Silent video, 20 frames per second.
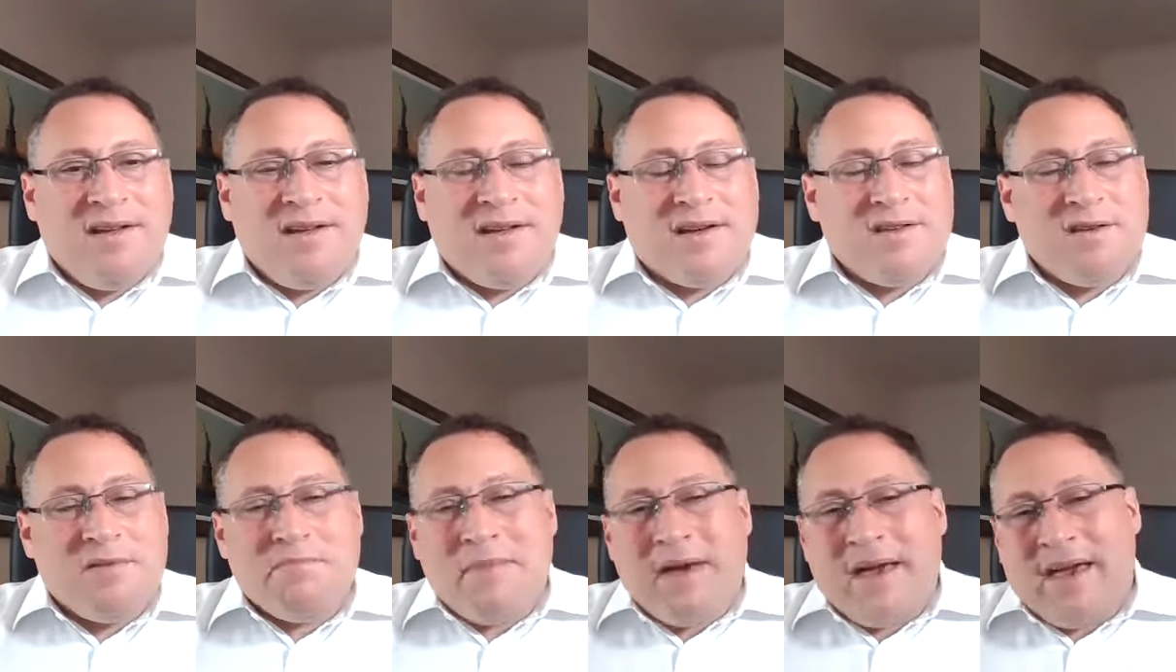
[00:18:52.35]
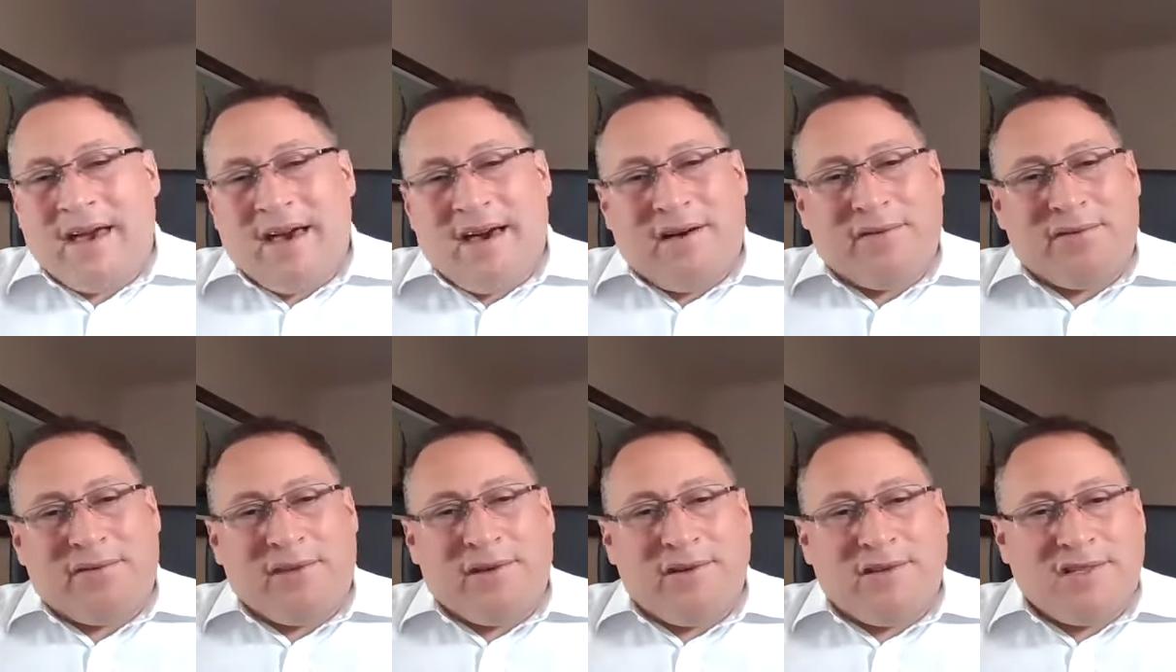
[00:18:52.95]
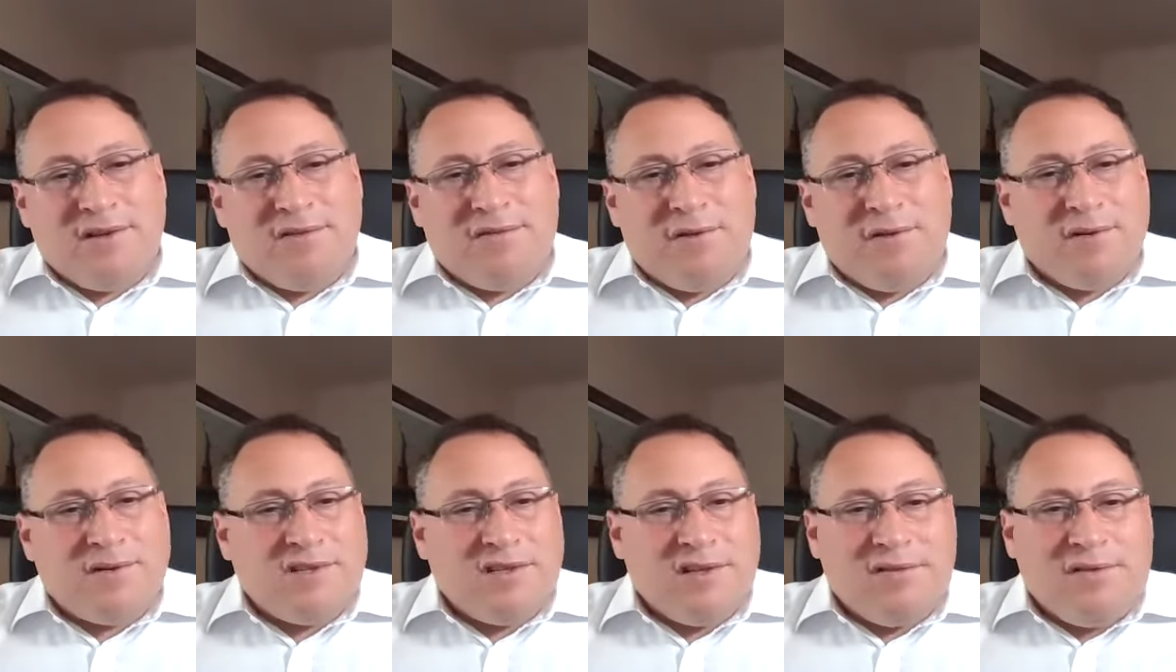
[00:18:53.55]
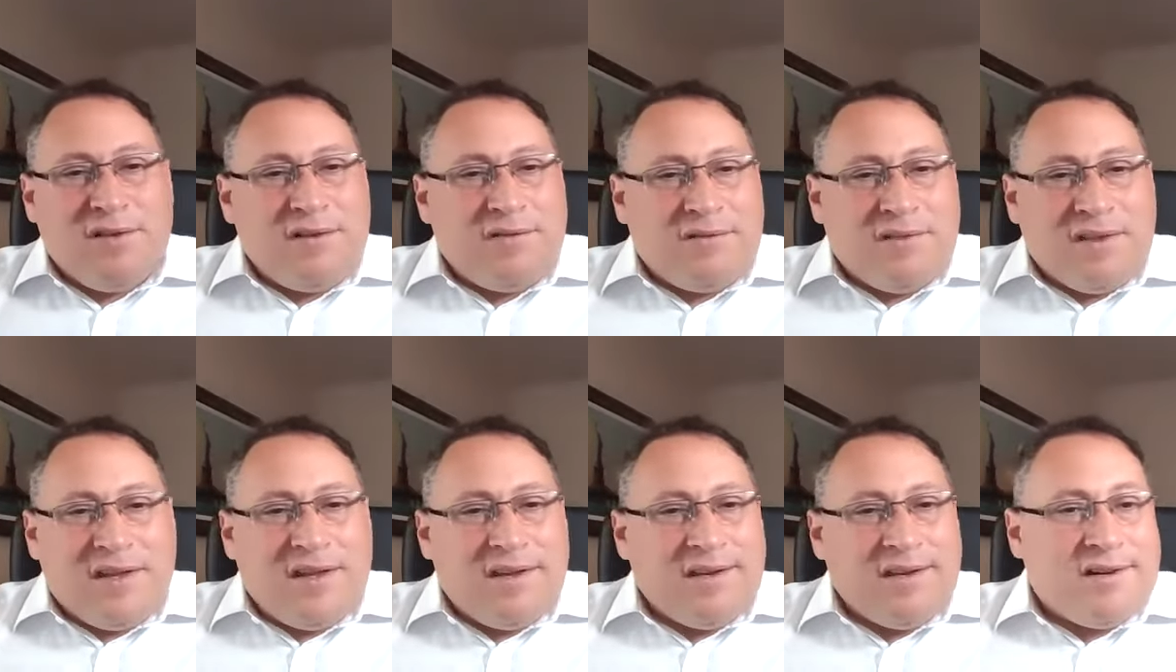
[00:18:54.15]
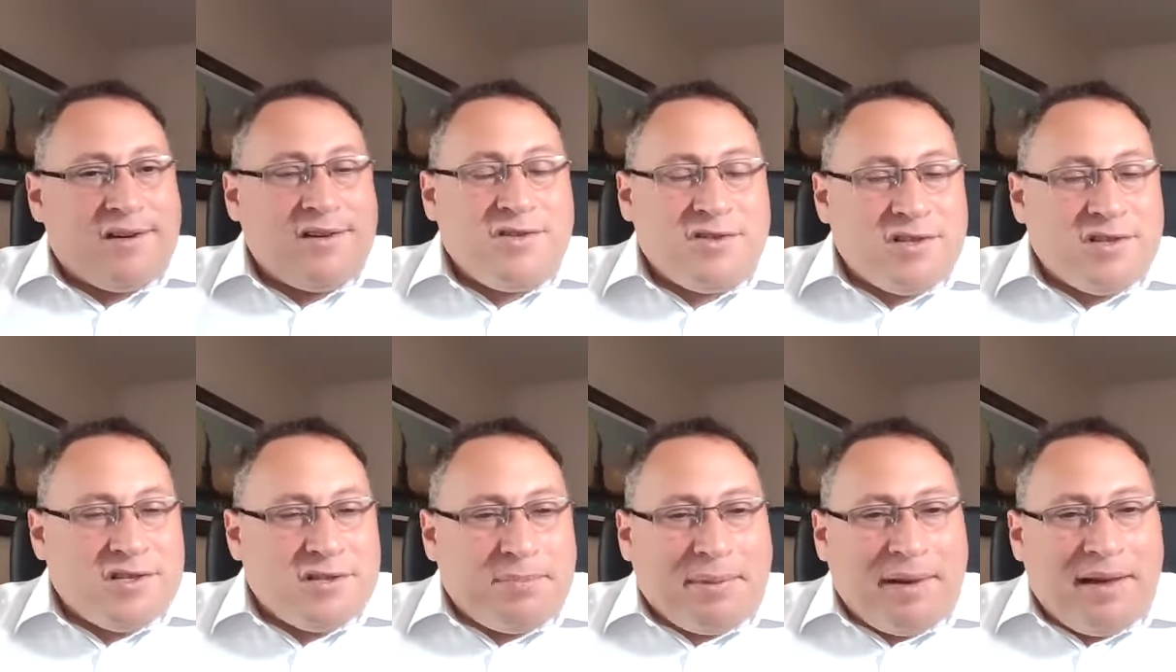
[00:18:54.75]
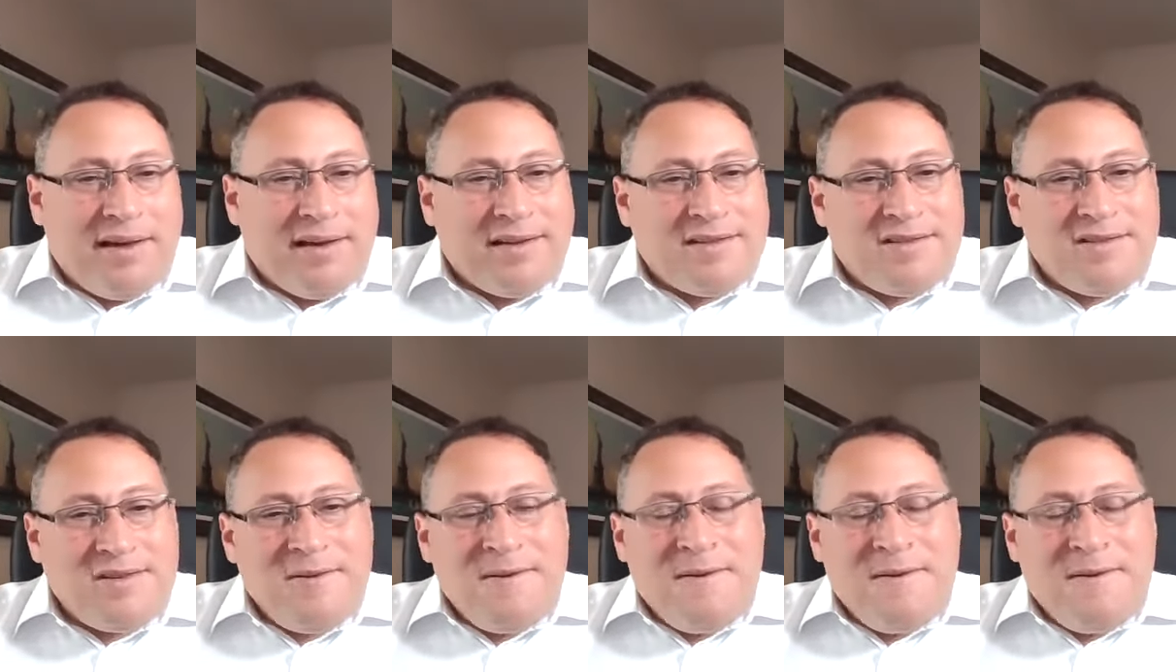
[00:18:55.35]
and you may have 30, 40, 50, 100 suppliers,